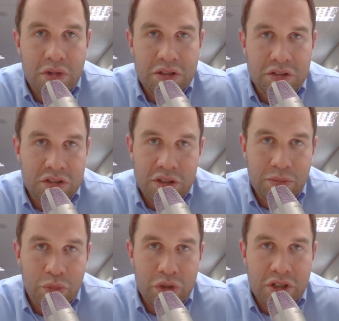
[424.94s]
a
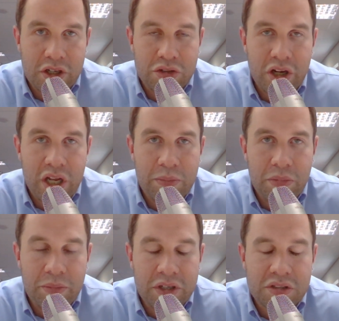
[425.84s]
system which I try and
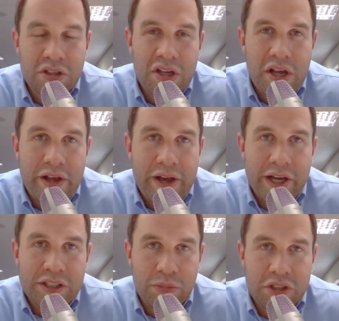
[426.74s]
implement
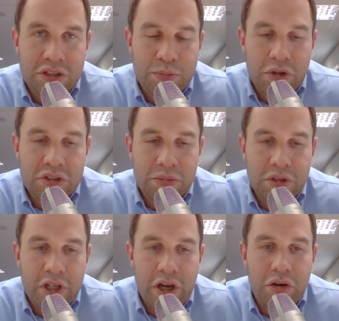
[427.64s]
as much as
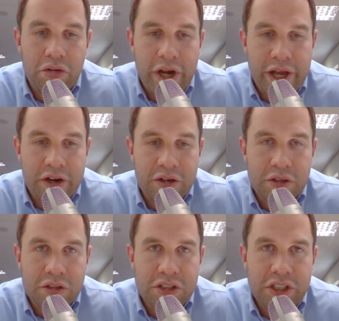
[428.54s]
possible. Now, Rand,
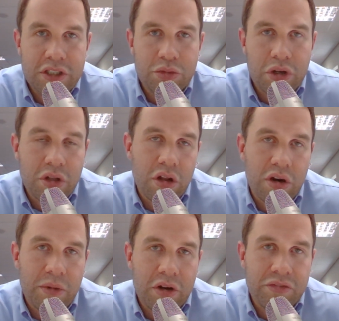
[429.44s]
she wrote a lot
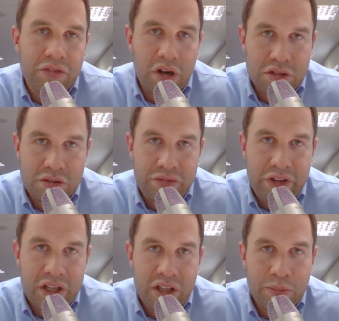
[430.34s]
about
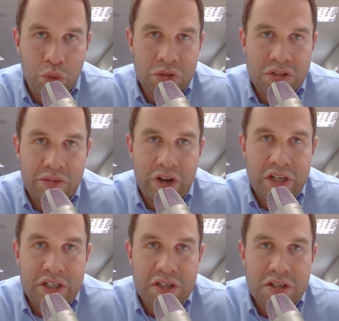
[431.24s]
philosophy and the importance of
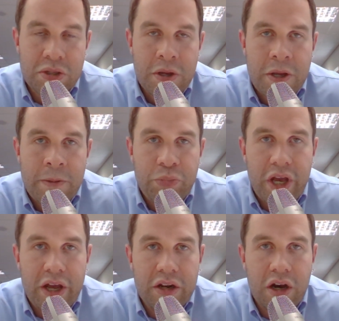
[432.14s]
ideas,
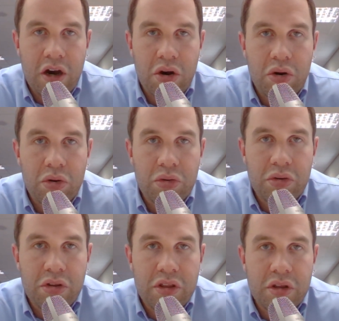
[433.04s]
and how
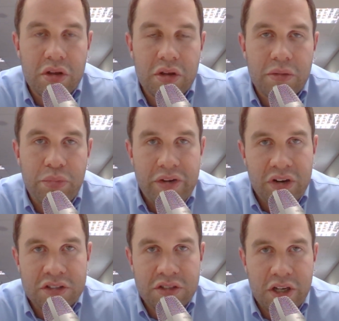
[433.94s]
the
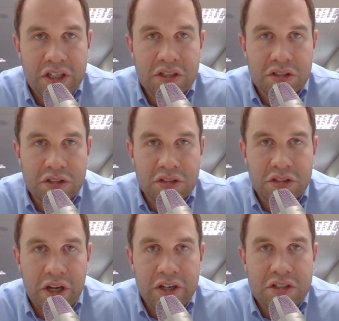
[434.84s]
prevalent ideas in a
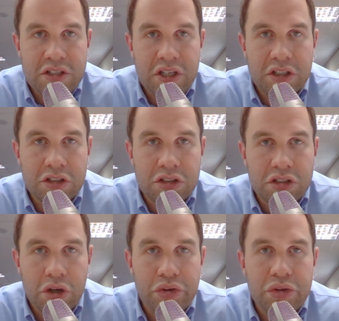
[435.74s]
society can
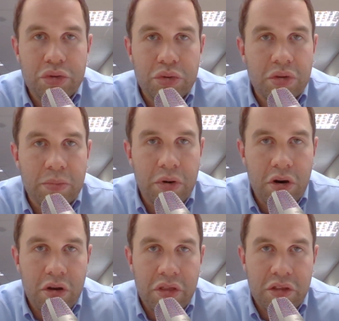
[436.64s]
show you the
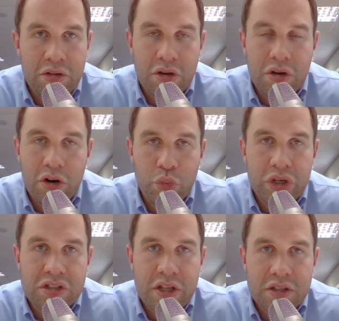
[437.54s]
path on
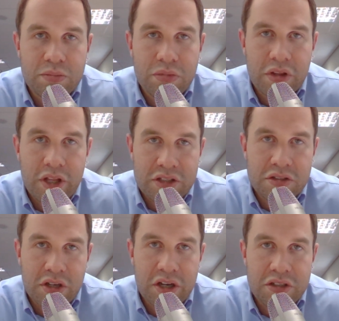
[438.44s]
which that
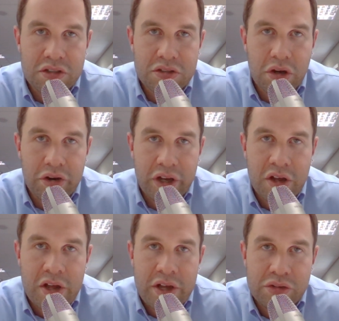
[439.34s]
society is going,
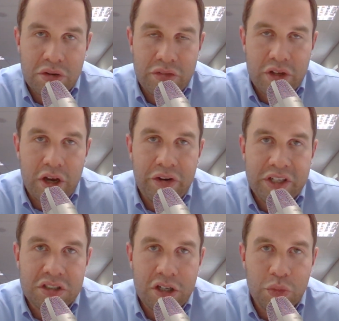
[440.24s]
sort of the
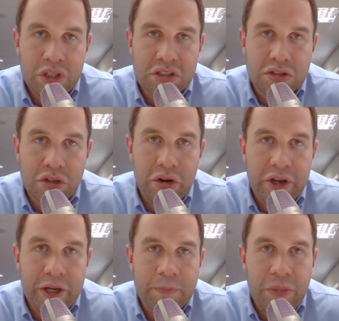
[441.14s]
direction in which it's
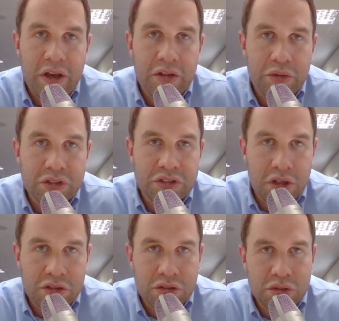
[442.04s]
going, the
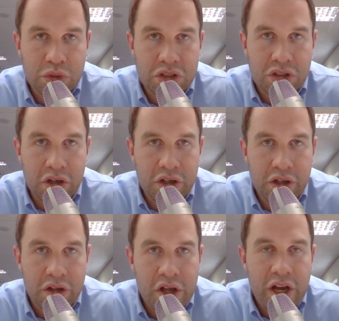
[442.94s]
results which are going
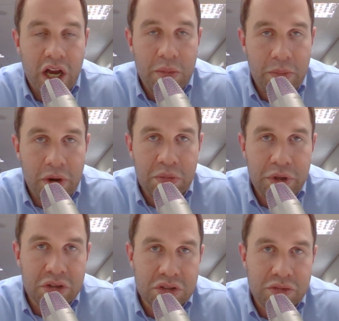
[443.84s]
to come about
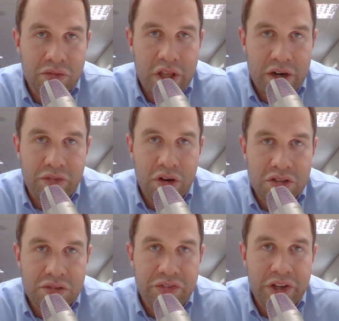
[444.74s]
because of that
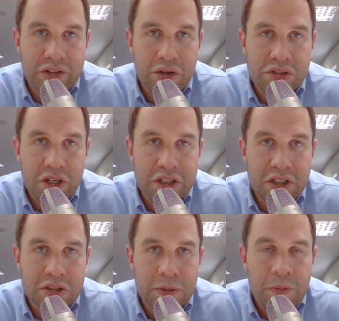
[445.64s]
philosophy and those
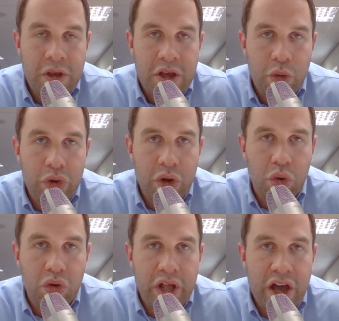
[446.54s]
ideas. We
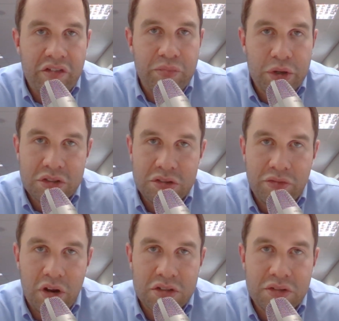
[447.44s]
all have personal
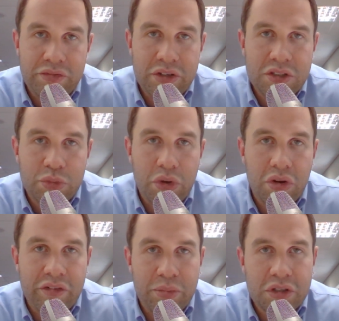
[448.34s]
philosophies, we
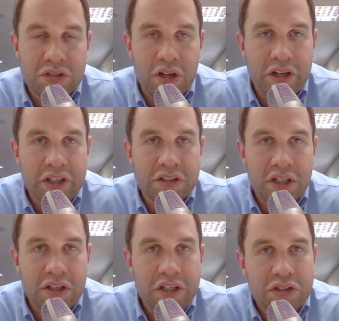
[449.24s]
all have personal ideas,
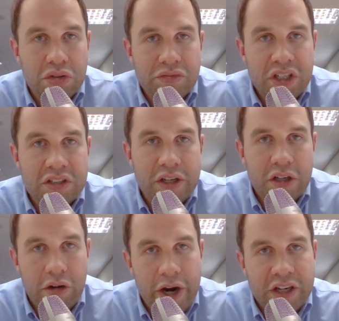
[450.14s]
and these sort of dictate
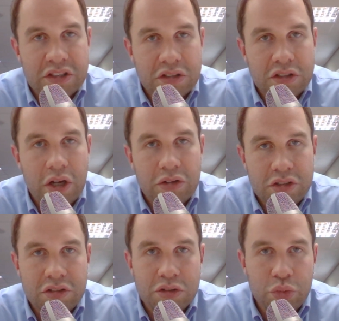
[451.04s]
our actions. Now,
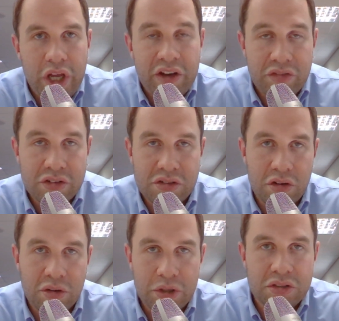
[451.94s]
just as we have this
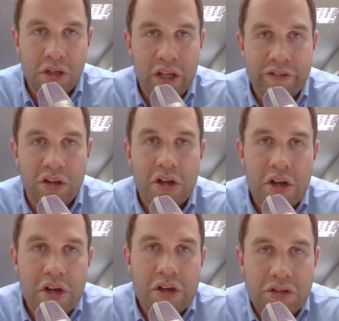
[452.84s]
on a personal level,
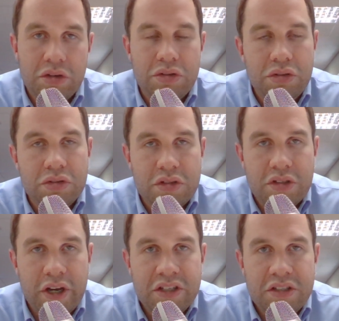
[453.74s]
so too
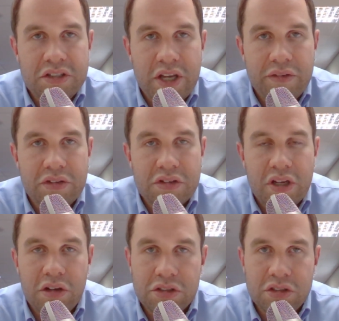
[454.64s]
societies have this.
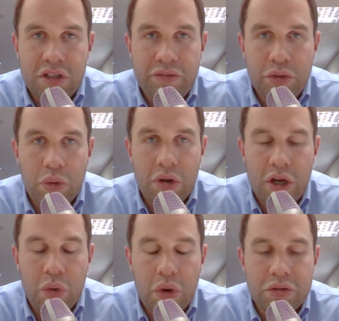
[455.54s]
And I'll just give you all a
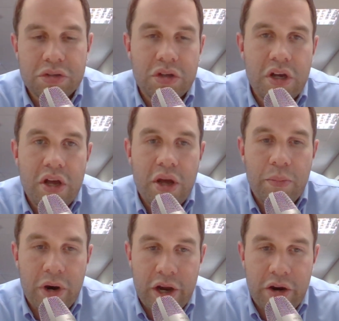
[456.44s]
quote
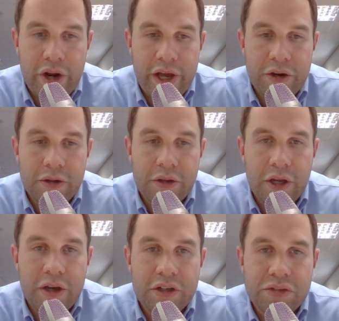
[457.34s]
by Rand.
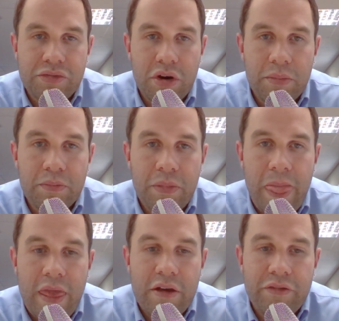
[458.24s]
It is from
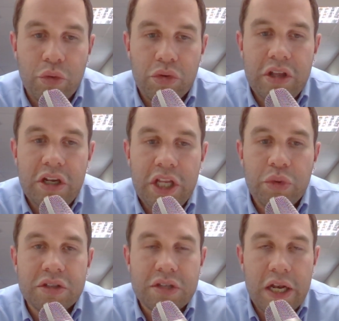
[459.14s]
For the
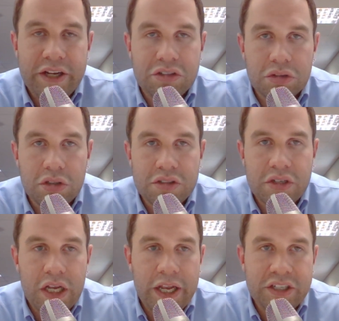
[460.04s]
New Intellectual. It's
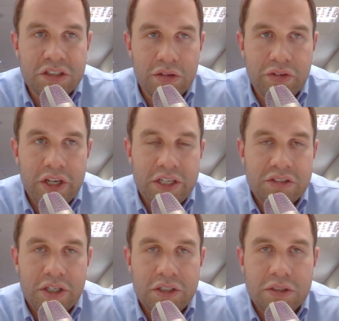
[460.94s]
a collection of her
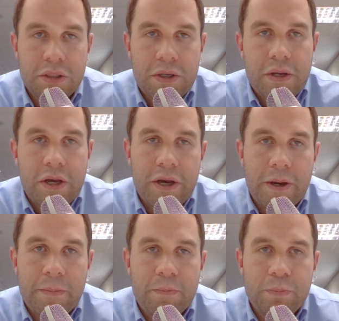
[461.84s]
essays,
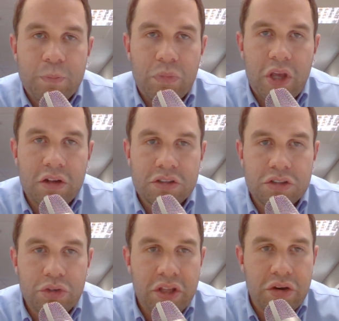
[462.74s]
and I'll
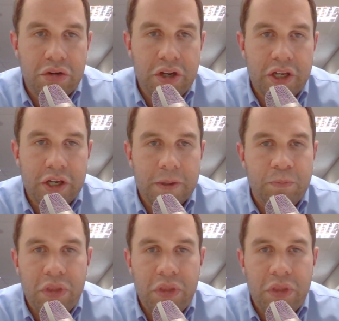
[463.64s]
just read through it here.